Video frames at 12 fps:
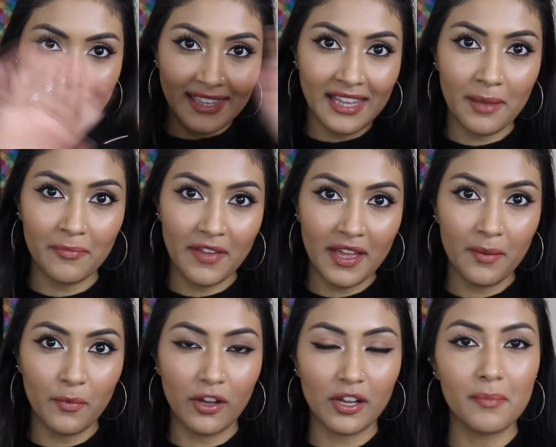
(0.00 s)
Glam
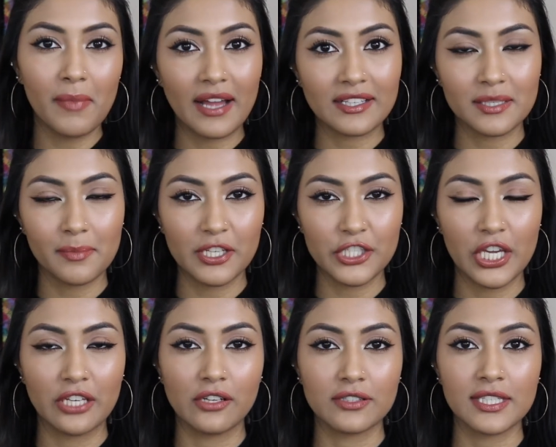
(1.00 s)
fam, welcome back to my
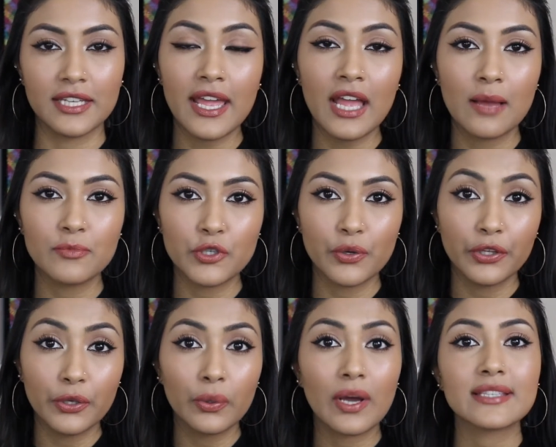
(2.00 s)
channel. Today I'm
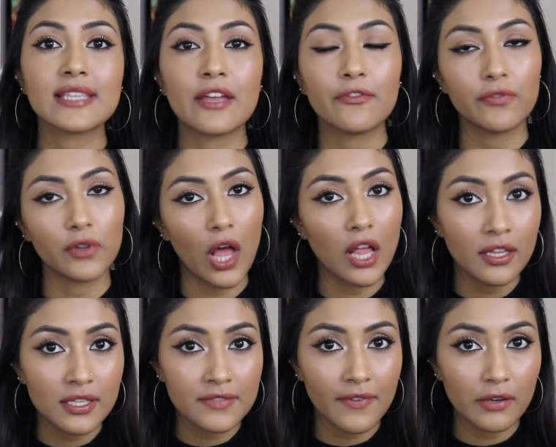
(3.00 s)
showing you guys a
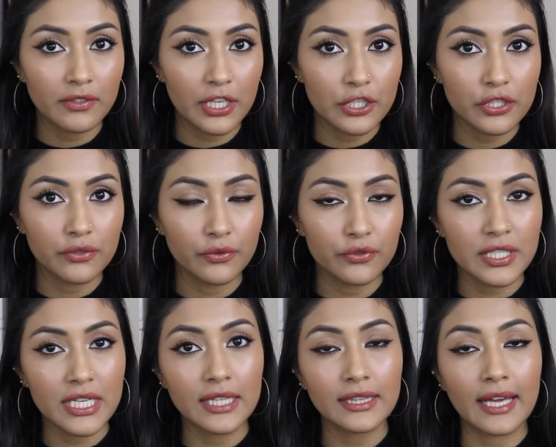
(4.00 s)
flawless foundation
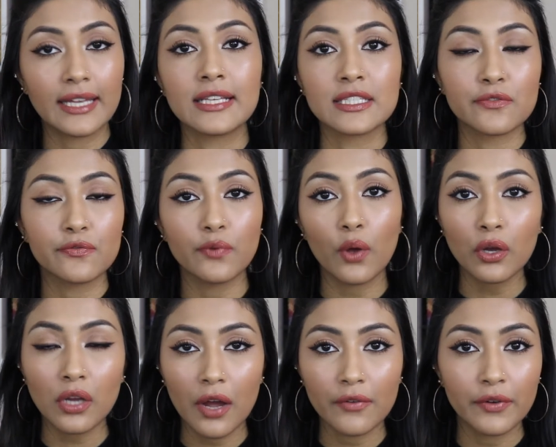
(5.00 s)
routine that is
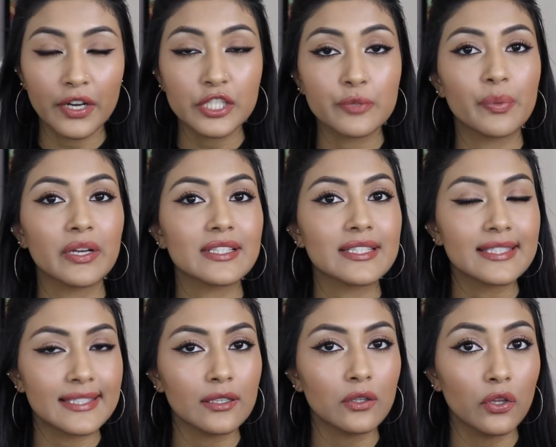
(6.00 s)
full coverage but
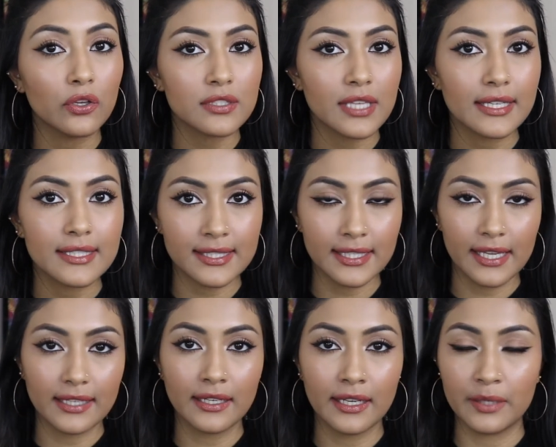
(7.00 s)
still looks like
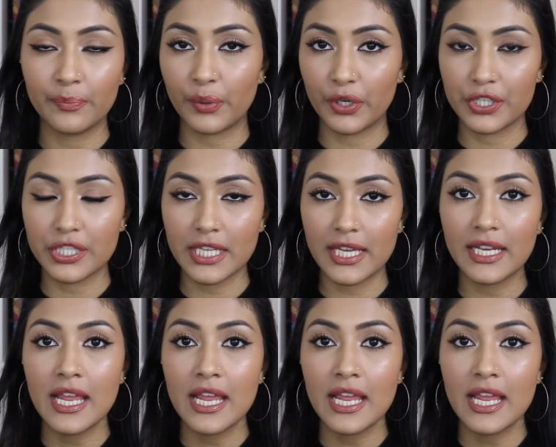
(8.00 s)
skin in person